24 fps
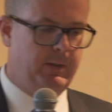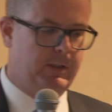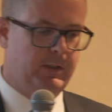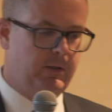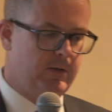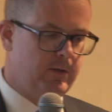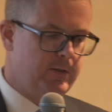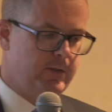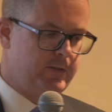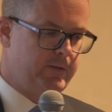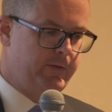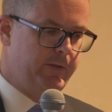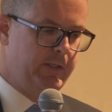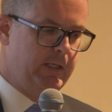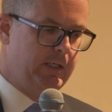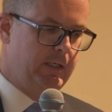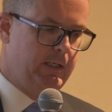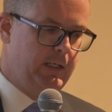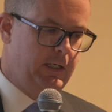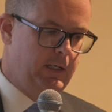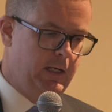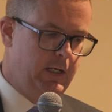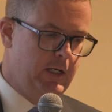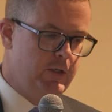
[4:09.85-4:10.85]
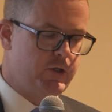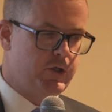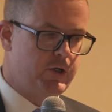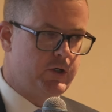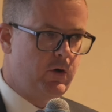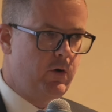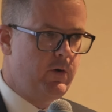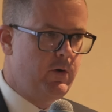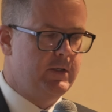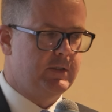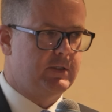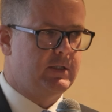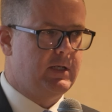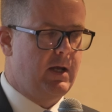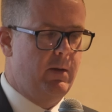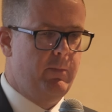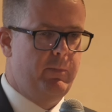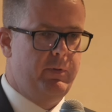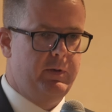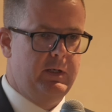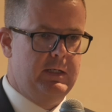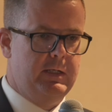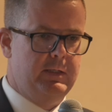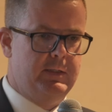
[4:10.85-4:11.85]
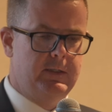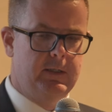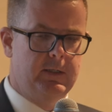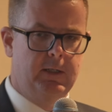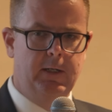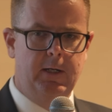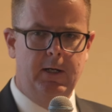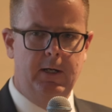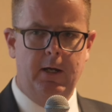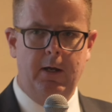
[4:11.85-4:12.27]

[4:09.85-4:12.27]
because the insurance companies,